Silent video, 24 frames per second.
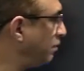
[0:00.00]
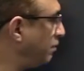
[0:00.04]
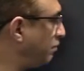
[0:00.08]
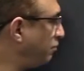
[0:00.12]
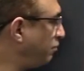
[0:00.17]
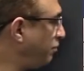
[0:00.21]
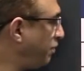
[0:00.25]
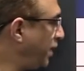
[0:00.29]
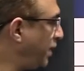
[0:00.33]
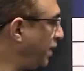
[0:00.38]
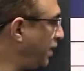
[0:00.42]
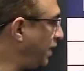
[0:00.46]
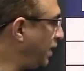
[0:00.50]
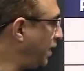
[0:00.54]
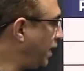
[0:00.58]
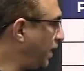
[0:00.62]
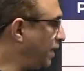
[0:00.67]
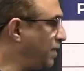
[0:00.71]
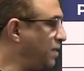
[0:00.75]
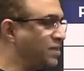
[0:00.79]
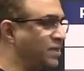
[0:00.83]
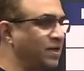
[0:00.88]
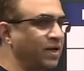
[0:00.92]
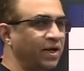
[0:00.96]
finally
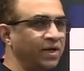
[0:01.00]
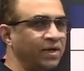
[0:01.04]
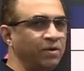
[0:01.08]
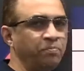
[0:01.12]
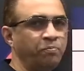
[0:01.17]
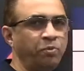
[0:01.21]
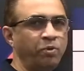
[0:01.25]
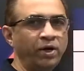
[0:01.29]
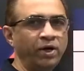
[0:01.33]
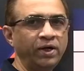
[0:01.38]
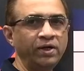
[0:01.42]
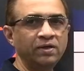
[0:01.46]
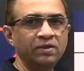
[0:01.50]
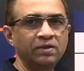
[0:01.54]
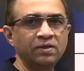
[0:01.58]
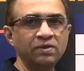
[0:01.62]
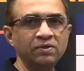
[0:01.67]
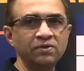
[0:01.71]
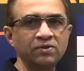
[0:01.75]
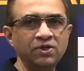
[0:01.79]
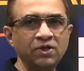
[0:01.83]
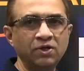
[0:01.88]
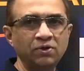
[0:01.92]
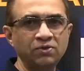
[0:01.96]

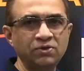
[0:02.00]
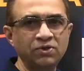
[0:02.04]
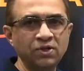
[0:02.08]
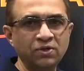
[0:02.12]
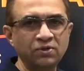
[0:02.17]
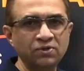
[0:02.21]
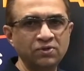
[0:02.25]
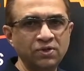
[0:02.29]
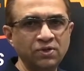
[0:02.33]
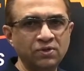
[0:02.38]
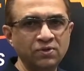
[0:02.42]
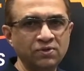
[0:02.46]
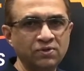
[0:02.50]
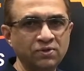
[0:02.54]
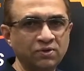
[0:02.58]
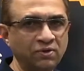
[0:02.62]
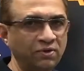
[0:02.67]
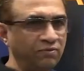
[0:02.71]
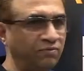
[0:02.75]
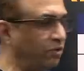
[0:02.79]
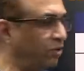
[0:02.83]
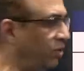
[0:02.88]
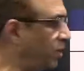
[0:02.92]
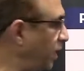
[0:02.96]
99.0000
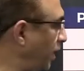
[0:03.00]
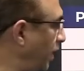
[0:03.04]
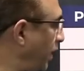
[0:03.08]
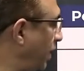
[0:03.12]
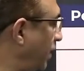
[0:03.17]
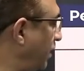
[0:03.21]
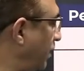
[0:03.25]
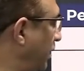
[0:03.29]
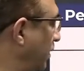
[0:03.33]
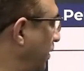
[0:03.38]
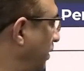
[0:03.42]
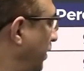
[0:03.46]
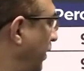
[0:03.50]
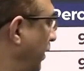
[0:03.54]
if you take,